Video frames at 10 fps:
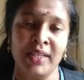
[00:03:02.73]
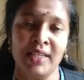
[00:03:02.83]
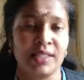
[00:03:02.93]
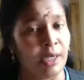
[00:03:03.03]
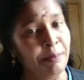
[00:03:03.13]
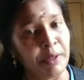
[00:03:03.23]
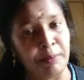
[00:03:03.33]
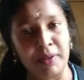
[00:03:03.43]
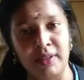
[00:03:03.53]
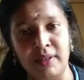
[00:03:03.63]
Some
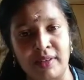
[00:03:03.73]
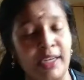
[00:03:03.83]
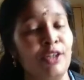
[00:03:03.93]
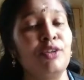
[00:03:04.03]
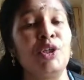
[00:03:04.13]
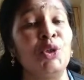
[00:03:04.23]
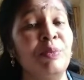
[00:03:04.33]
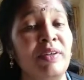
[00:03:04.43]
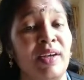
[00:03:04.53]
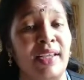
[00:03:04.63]
people write on the
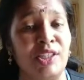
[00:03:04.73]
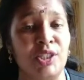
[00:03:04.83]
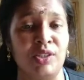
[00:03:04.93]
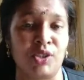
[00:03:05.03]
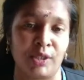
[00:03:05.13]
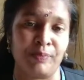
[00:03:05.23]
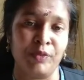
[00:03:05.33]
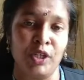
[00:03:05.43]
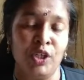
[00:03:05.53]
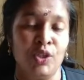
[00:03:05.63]
human relationship.
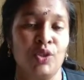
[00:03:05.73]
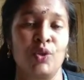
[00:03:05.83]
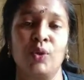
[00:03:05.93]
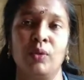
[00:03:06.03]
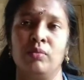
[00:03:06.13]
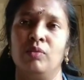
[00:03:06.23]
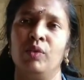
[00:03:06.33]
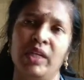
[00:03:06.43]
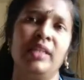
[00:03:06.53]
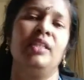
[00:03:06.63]
So
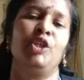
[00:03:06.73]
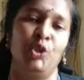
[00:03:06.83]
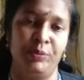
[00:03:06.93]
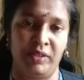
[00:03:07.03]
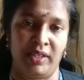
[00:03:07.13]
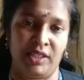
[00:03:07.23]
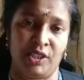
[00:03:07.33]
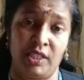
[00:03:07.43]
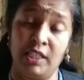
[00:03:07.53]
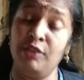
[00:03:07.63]
what are the human
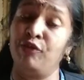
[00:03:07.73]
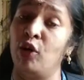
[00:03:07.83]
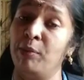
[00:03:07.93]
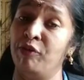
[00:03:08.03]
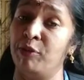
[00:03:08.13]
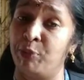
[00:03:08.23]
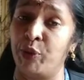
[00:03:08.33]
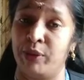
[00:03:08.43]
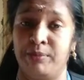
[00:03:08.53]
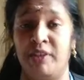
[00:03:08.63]
relation in the form of a
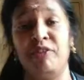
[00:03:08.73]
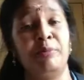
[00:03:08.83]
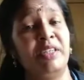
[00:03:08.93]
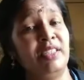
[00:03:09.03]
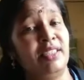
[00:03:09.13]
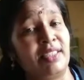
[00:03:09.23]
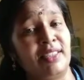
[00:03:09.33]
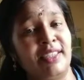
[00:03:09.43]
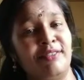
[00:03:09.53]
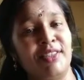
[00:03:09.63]
poem? Everybody
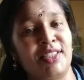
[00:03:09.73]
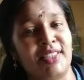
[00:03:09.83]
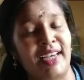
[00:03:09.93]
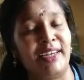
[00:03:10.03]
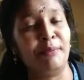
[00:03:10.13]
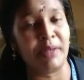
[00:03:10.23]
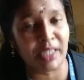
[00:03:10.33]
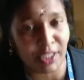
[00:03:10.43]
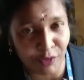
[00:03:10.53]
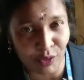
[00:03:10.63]
doesn't have this talent, but
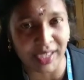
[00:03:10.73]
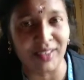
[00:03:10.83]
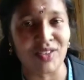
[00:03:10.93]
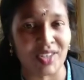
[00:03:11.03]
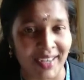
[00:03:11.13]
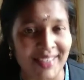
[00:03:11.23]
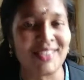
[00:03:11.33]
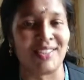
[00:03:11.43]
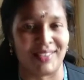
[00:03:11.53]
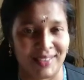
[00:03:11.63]
if you can try,
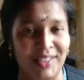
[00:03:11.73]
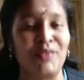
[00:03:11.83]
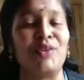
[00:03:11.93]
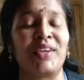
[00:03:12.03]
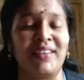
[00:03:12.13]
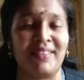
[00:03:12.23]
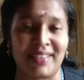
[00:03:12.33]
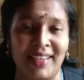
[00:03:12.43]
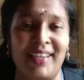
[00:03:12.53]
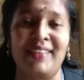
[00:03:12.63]
children, if you can
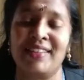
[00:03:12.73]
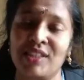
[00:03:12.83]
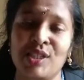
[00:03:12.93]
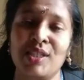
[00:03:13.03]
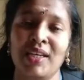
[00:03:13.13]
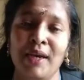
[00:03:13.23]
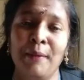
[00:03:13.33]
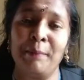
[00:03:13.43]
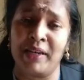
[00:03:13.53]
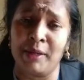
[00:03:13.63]
try in this
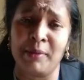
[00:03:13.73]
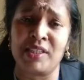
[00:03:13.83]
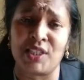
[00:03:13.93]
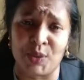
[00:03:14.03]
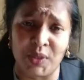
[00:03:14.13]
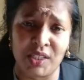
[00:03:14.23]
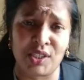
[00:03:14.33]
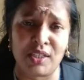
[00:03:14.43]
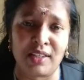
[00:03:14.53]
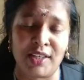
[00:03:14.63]
pandemic
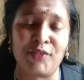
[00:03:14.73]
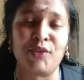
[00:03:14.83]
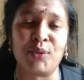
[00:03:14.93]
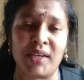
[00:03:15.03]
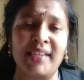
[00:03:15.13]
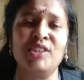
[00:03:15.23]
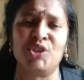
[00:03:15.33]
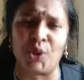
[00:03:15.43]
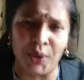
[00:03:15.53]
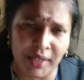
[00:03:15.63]
situation, if you can
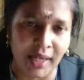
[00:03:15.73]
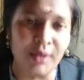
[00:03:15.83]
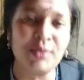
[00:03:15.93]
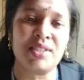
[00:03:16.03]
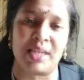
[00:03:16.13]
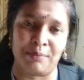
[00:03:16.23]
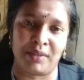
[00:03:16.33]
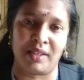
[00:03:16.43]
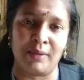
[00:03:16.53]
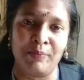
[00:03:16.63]
jot down
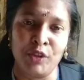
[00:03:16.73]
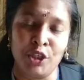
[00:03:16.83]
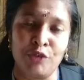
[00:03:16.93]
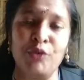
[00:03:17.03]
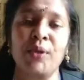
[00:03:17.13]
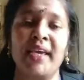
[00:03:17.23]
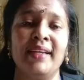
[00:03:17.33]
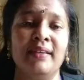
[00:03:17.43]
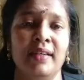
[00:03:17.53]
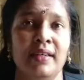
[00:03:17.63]
something, if you
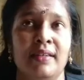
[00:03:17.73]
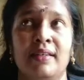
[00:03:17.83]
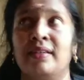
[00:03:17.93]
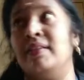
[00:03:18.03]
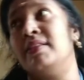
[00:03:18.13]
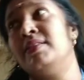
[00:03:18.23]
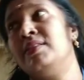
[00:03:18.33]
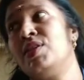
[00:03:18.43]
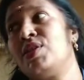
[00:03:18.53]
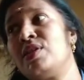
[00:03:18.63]
can
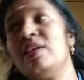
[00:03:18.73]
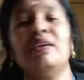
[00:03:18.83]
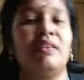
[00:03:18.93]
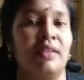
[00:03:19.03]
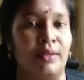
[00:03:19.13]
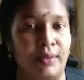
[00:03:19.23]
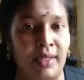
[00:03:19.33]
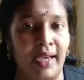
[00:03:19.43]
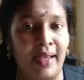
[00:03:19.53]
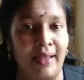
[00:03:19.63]
just see around
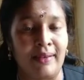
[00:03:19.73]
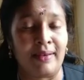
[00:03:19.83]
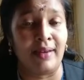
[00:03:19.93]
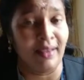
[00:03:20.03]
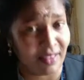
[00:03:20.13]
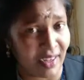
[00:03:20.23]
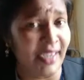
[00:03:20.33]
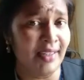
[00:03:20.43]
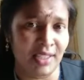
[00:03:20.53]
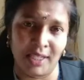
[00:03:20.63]
and
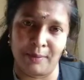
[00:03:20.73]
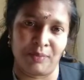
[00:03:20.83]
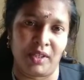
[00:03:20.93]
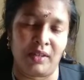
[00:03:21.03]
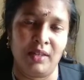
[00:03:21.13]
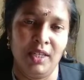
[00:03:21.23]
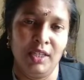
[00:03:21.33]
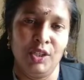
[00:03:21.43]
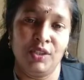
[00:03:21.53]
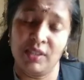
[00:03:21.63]
write something,
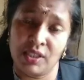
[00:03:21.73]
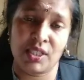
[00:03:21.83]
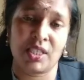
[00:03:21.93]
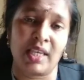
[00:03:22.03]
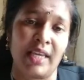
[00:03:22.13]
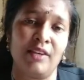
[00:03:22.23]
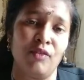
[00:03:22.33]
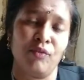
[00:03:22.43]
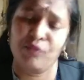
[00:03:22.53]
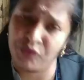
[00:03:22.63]
this
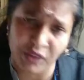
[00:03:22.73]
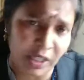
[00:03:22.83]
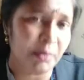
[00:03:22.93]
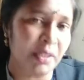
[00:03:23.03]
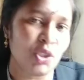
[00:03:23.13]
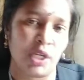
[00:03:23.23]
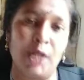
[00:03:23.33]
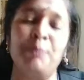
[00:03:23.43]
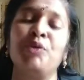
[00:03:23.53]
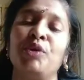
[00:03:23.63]
can very much
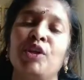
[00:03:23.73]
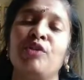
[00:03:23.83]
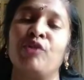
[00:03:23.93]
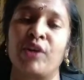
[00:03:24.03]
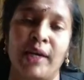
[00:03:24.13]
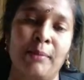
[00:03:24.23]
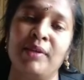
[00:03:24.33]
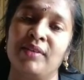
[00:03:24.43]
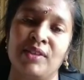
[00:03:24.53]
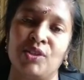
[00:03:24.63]
help you in your
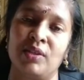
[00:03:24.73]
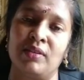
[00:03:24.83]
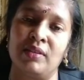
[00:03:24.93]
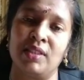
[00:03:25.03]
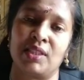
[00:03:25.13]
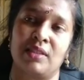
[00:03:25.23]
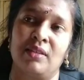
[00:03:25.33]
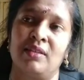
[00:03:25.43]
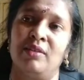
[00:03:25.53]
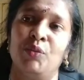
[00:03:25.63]
vocabulary, children. This
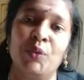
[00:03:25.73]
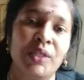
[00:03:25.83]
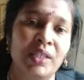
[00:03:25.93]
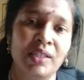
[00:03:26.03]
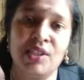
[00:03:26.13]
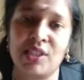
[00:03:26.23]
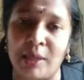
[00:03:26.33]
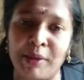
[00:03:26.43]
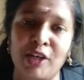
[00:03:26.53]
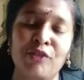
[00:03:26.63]
words
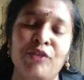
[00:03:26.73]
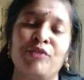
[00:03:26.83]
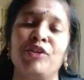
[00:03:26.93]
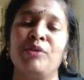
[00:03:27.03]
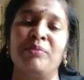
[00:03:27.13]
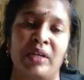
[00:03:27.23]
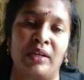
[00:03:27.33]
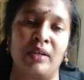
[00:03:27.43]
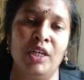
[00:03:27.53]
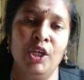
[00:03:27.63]
coming out of your
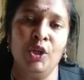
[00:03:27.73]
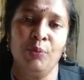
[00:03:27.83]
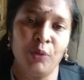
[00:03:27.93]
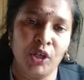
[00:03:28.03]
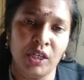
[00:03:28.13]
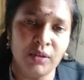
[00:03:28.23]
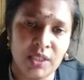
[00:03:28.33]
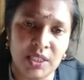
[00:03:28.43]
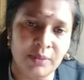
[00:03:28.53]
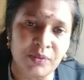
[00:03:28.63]
mind. Put down
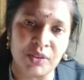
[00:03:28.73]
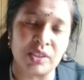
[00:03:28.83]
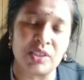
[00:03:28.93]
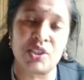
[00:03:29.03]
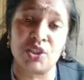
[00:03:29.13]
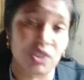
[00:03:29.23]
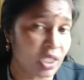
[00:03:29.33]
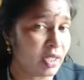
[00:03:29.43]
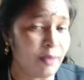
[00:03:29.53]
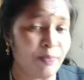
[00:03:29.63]
some words.
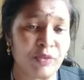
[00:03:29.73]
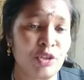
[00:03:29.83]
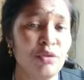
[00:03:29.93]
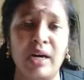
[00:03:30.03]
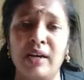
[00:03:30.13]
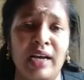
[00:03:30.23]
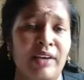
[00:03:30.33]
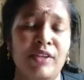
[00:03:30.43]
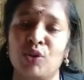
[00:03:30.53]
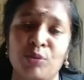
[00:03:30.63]
You are
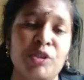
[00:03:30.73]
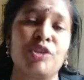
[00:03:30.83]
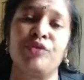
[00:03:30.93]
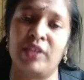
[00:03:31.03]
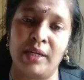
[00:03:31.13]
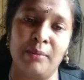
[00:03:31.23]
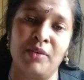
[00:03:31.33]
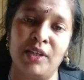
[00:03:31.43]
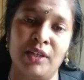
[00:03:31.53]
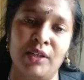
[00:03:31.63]
having so much of time
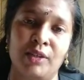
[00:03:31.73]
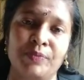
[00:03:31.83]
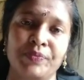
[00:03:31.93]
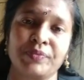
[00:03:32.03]
right now.